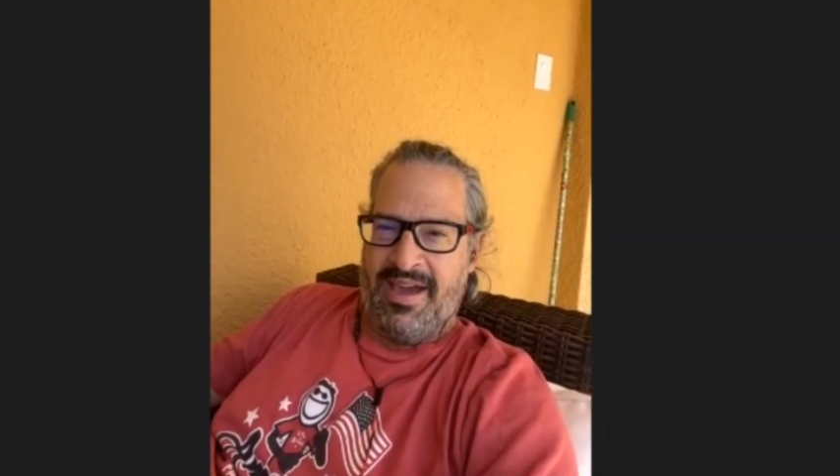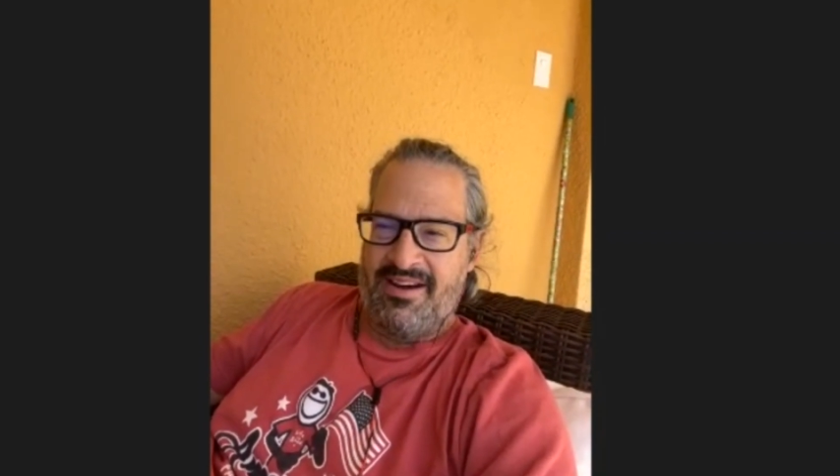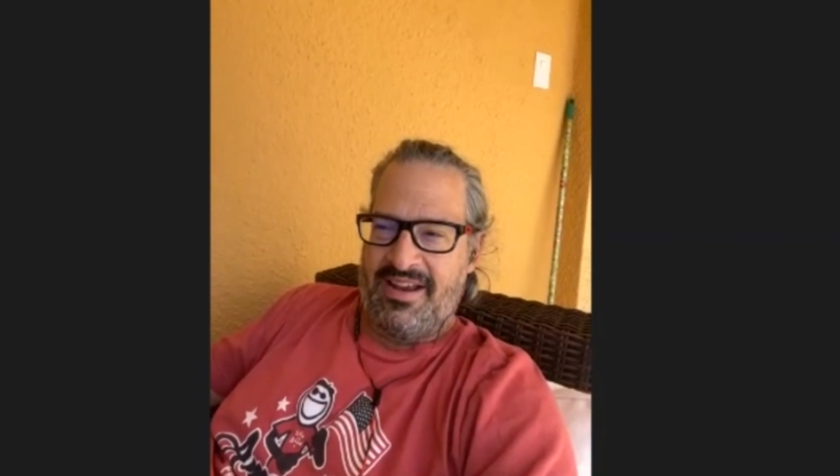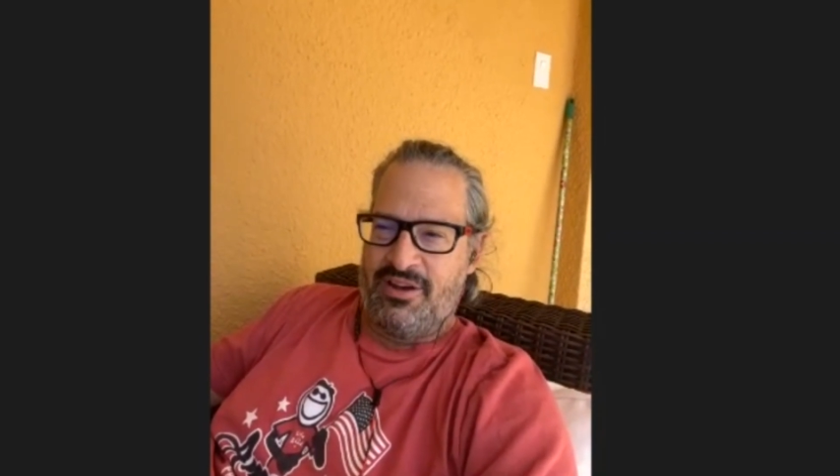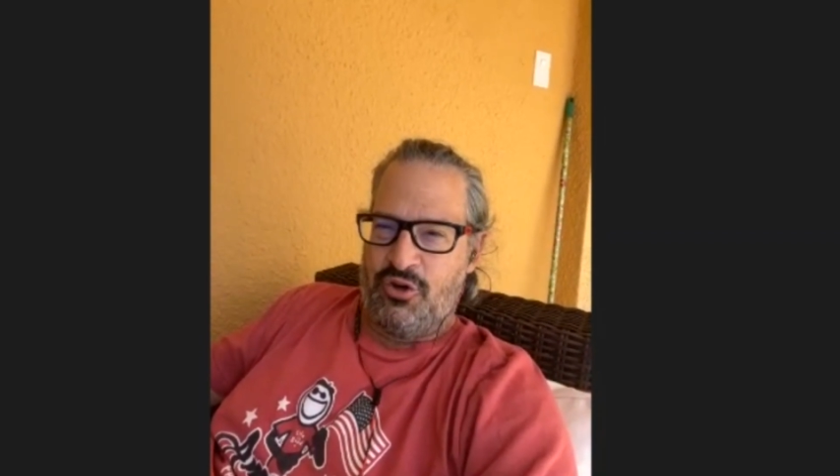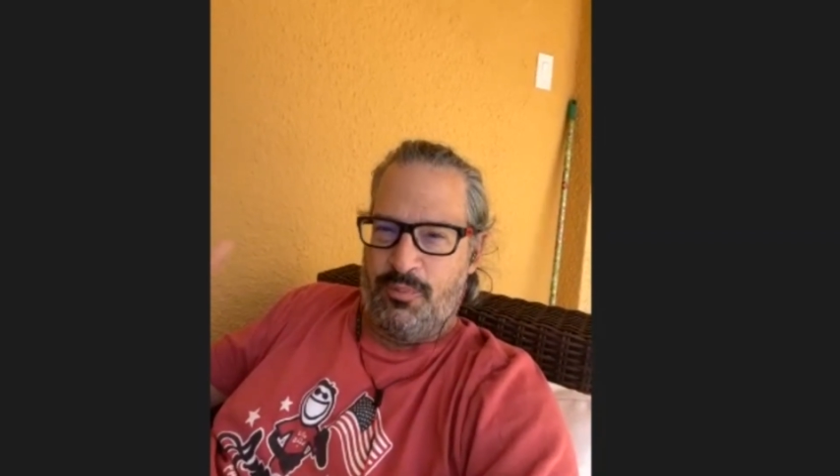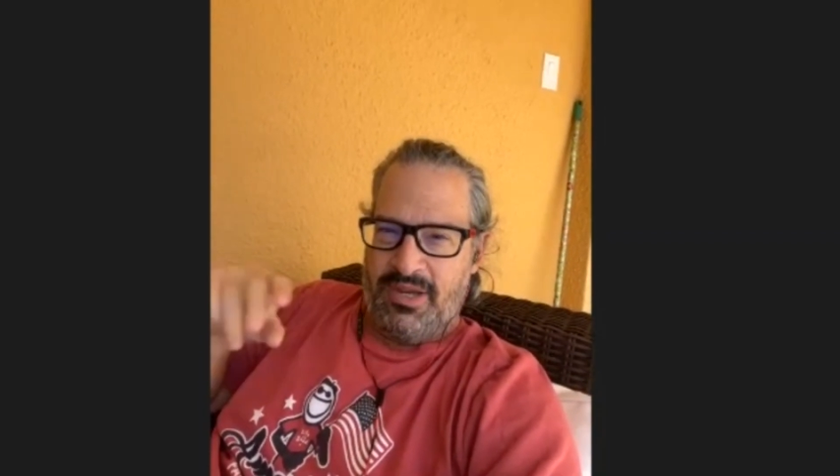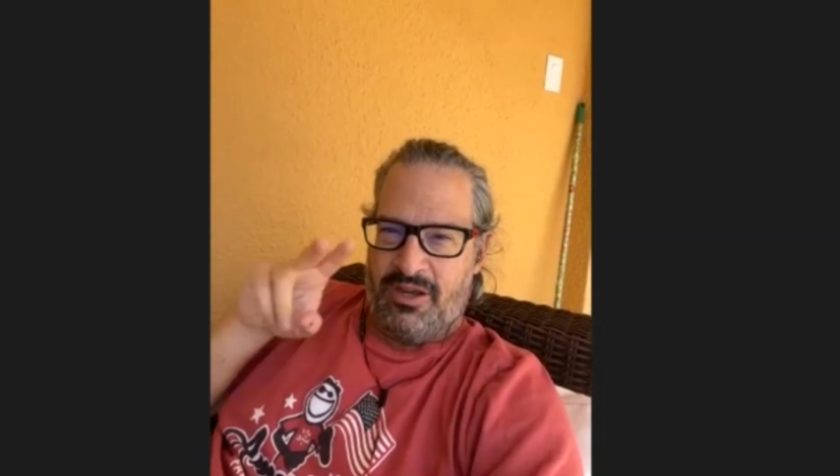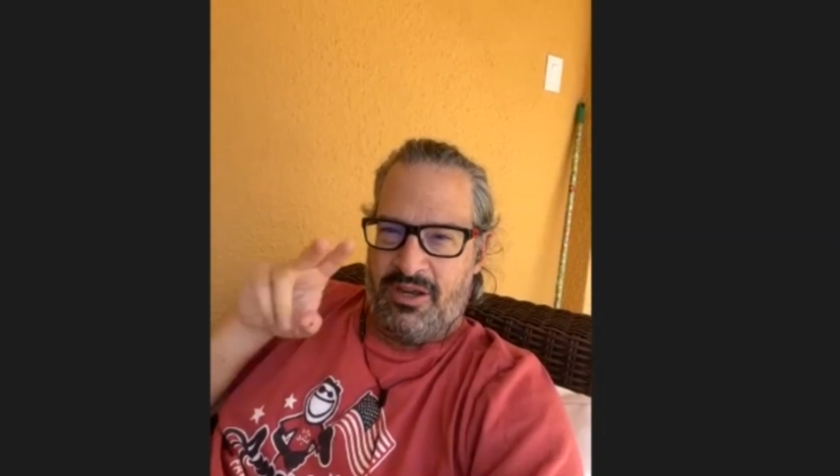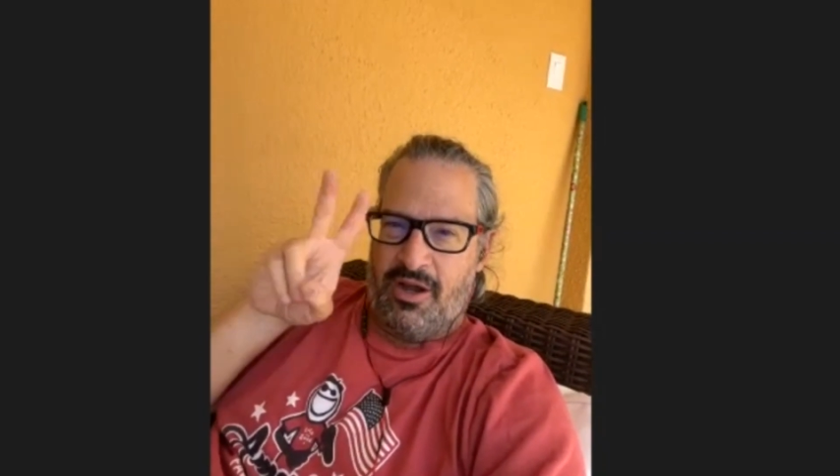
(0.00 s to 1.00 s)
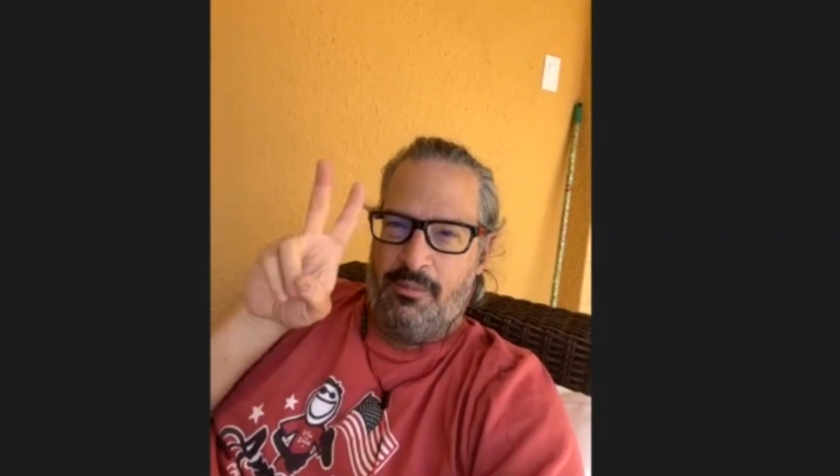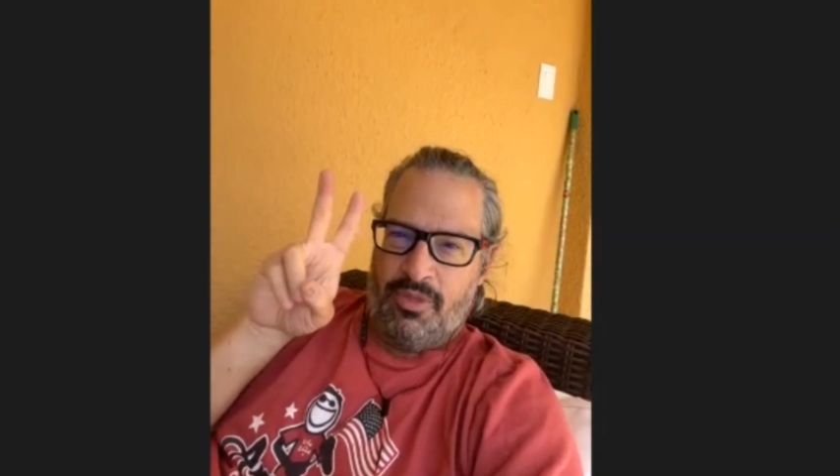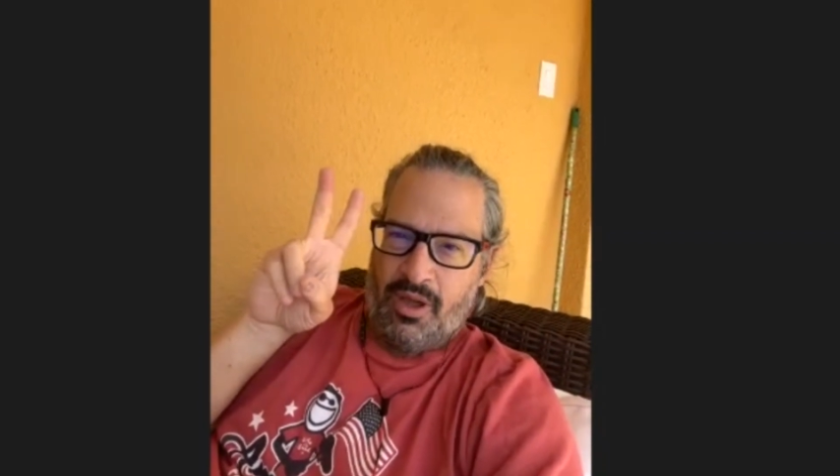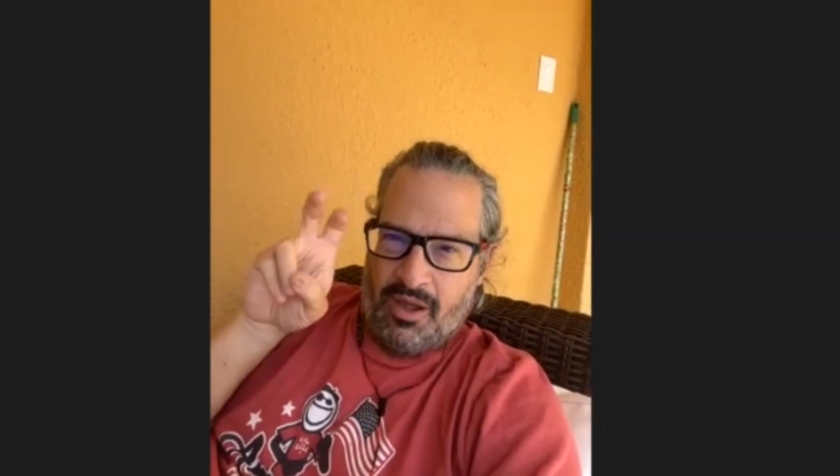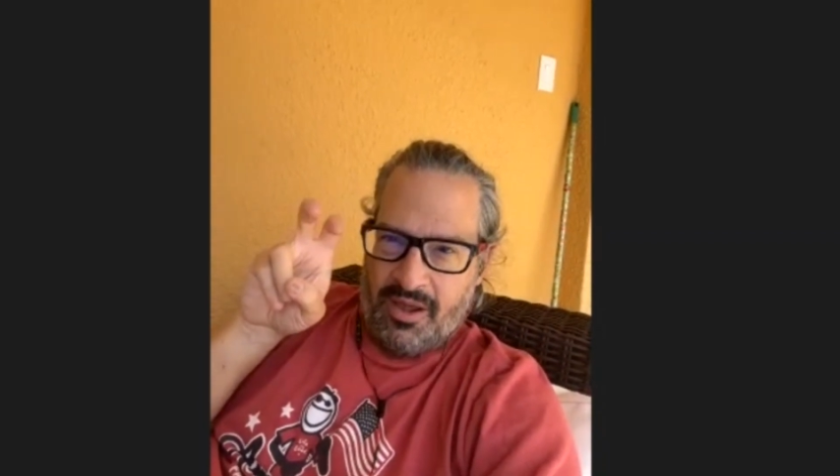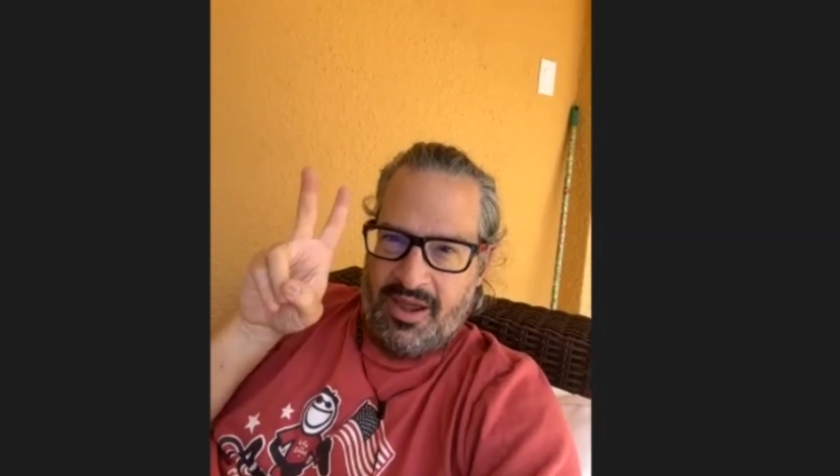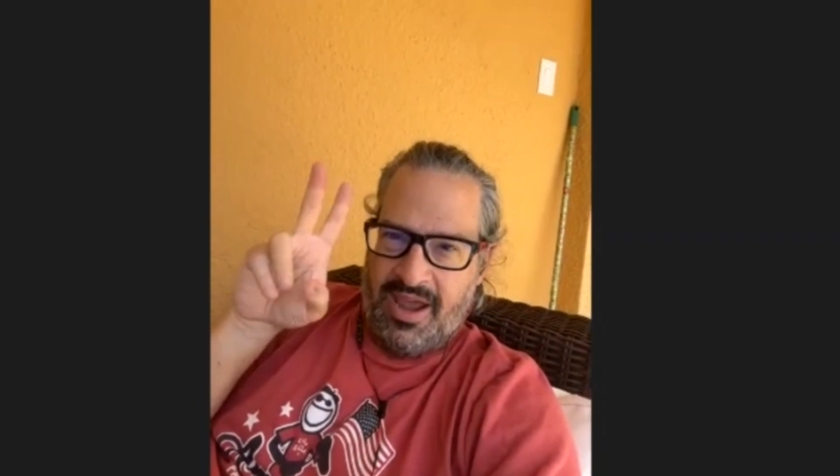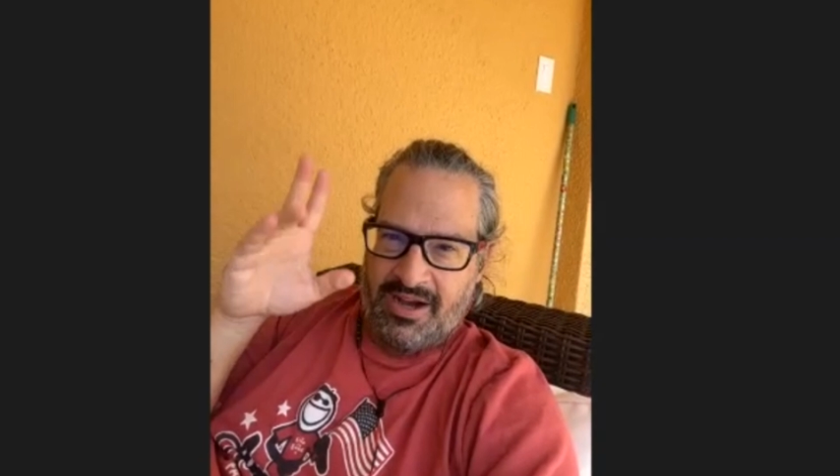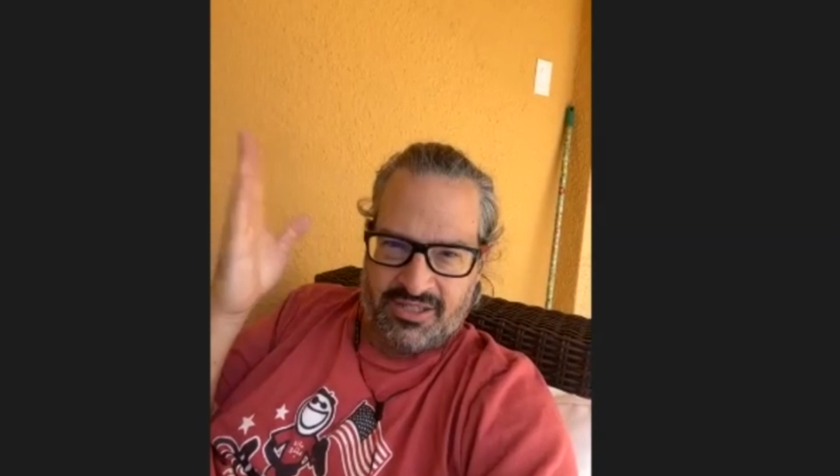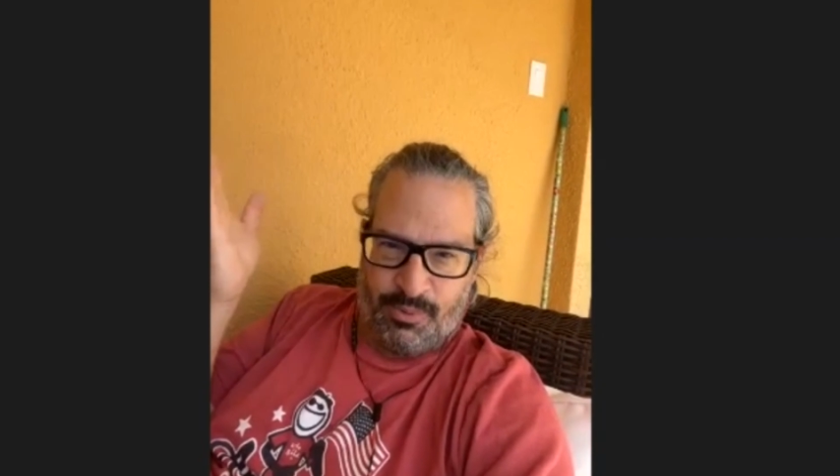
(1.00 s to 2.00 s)
And you become the
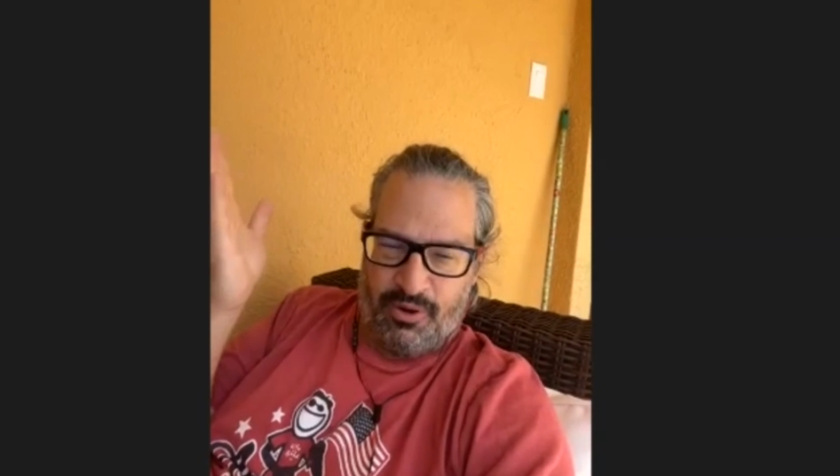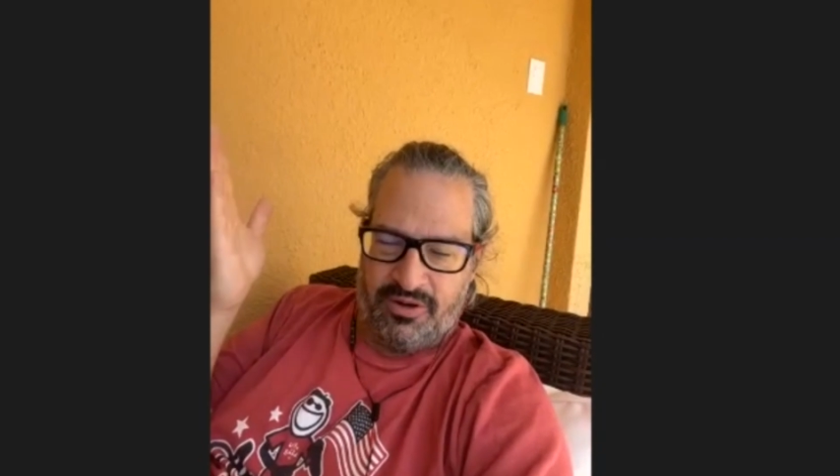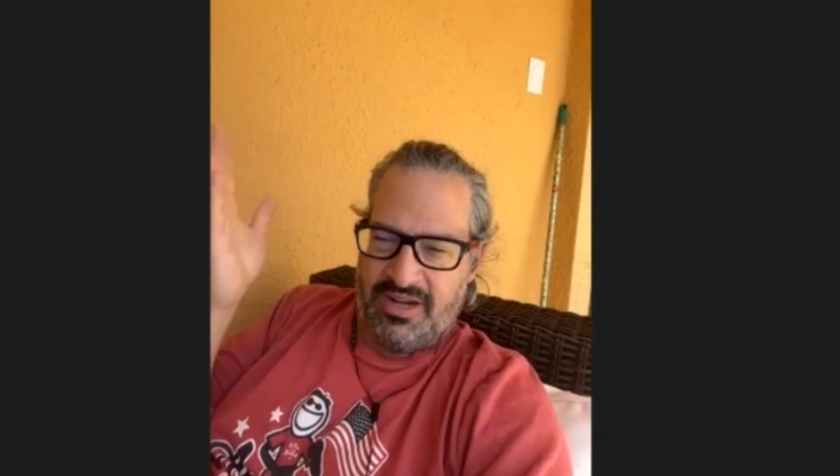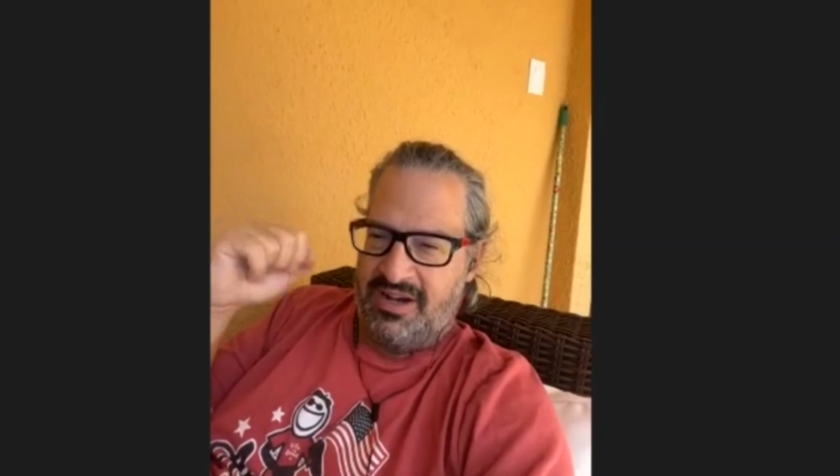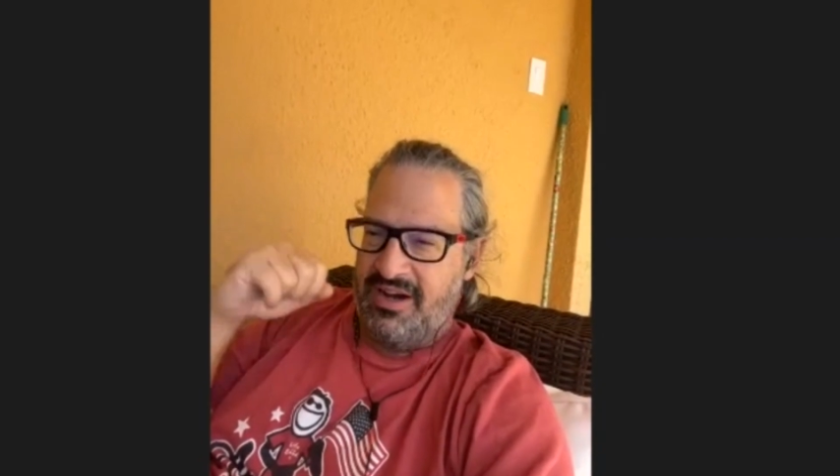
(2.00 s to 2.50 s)
expert in it.